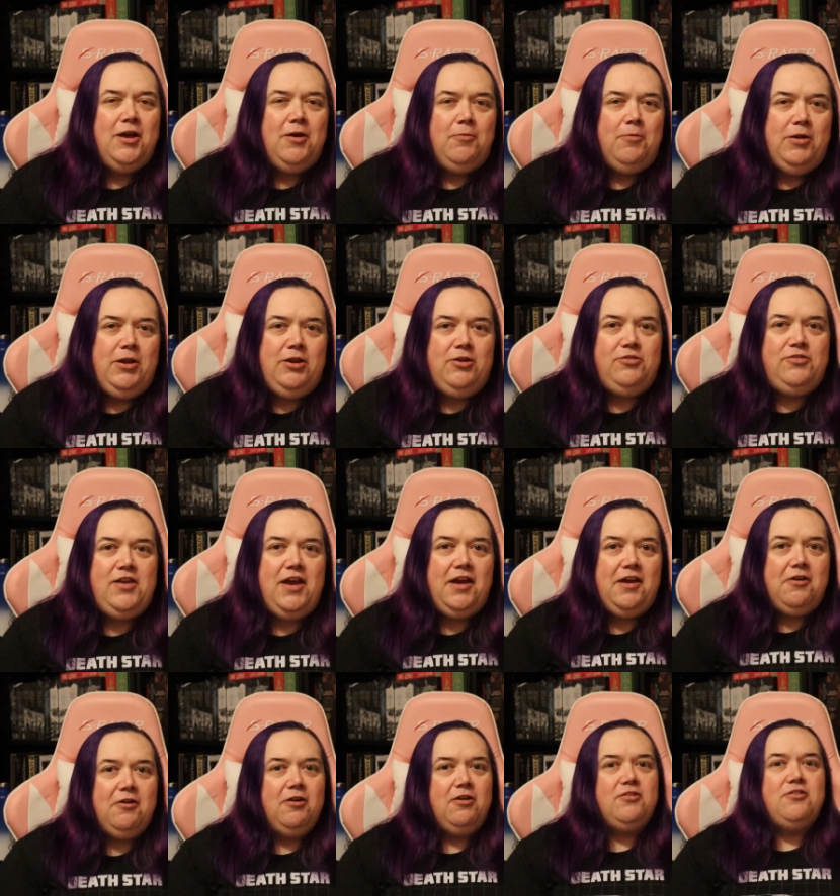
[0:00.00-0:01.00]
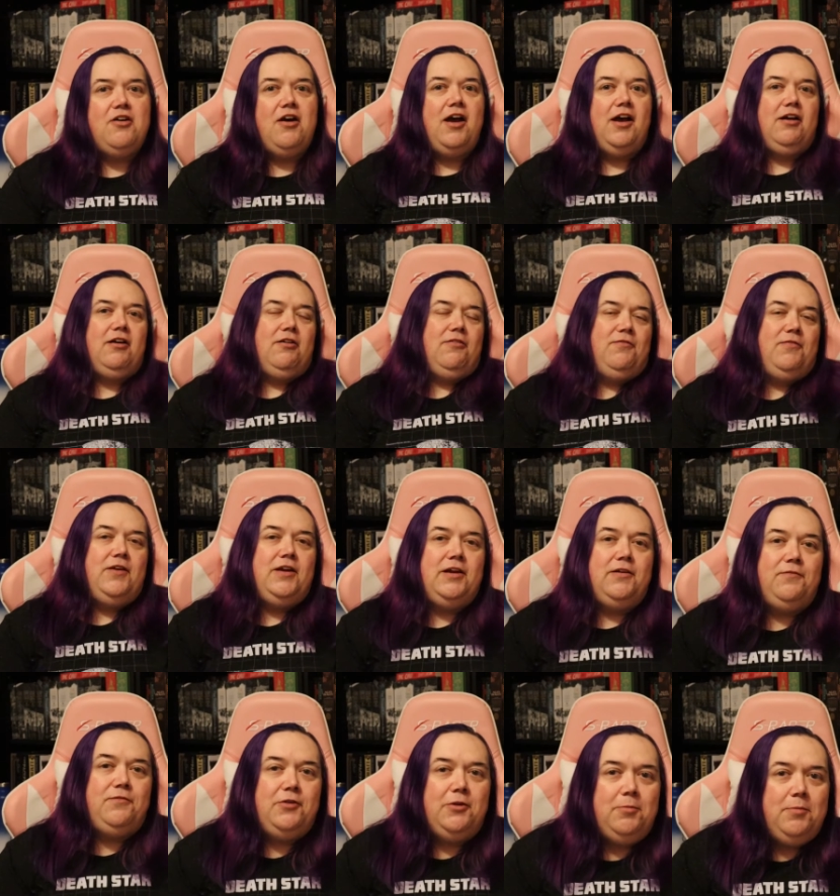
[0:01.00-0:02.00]
when you take cartography
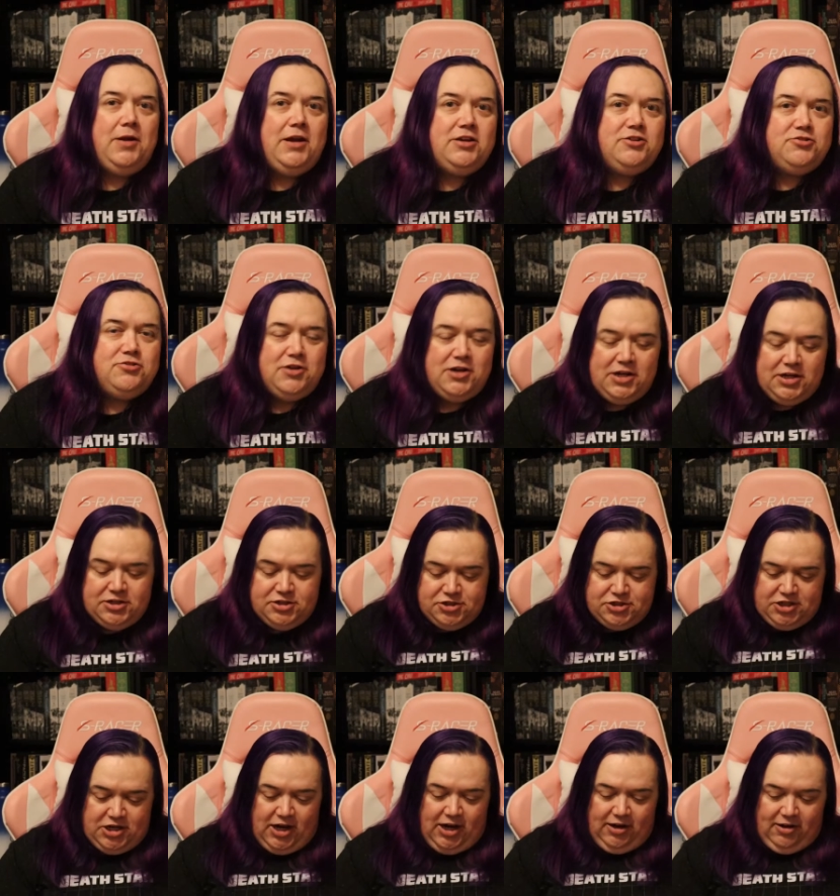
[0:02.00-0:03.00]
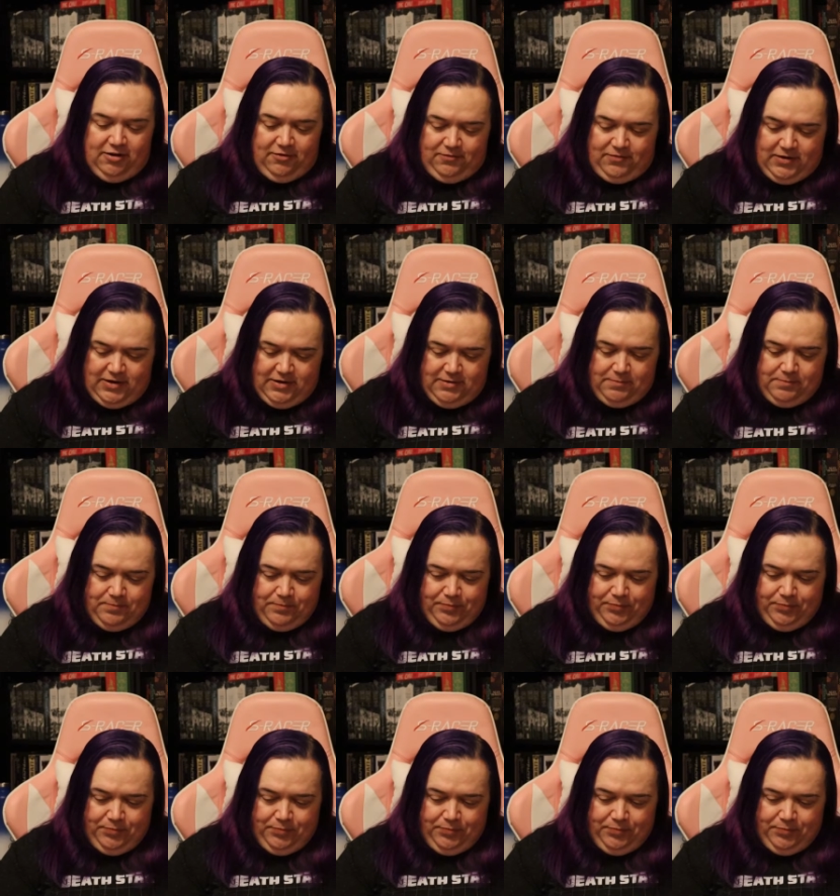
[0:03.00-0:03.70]
if you're majoring in geography.